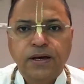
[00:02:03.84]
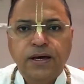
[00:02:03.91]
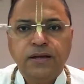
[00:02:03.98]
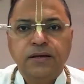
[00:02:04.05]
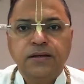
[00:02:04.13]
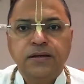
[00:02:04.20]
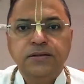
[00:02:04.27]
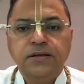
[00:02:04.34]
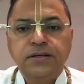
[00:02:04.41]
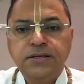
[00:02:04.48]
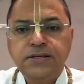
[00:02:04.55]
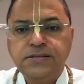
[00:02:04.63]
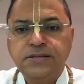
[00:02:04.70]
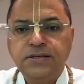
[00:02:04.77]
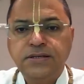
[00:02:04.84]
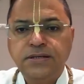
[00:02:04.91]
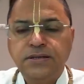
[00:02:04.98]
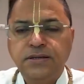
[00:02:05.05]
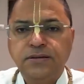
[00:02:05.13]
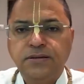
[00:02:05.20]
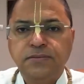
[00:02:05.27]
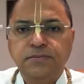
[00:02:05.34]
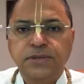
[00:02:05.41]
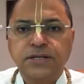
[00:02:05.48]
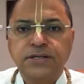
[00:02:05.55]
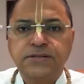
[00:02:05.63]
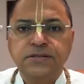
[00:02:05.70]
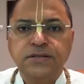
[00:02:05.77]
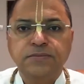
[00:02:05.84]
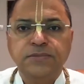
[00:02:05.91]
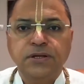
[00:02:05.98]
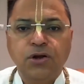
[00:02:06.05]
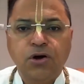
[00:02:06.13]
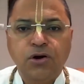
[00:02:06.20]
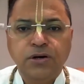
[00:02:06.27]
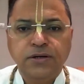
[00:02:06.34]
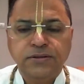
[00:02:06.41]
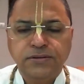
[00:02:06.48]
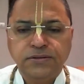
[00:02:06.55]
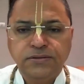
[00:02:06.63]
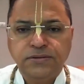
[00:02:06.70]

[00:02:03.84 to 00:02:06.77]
and another is the mercy of the Lord,